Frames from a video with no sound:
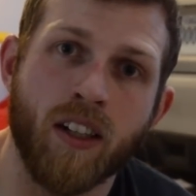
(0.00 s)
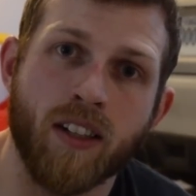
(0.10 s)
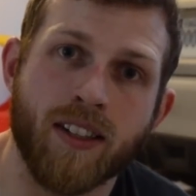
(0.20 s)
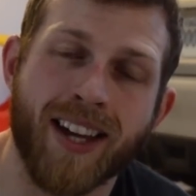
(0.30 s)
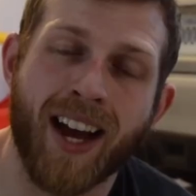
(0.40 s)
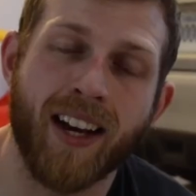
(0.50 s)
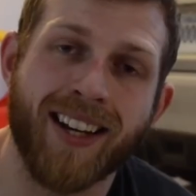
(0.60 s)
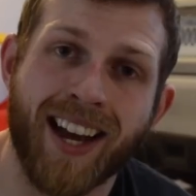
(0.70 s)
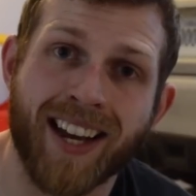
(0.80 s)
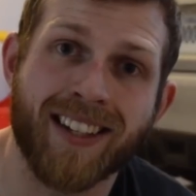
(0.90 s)
It's not
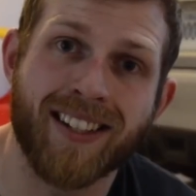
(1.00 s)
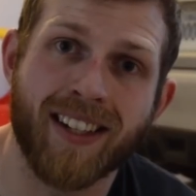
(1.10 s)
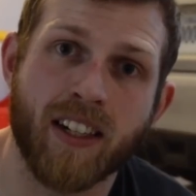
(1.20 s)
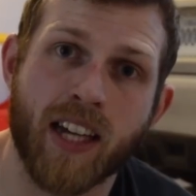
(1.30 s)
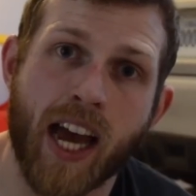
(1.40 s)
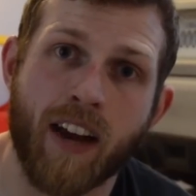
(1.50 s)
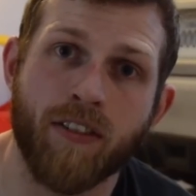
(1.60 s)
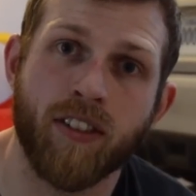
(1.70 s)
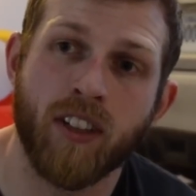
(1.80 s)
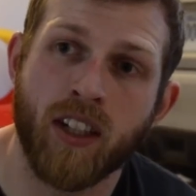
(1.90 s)
nice to have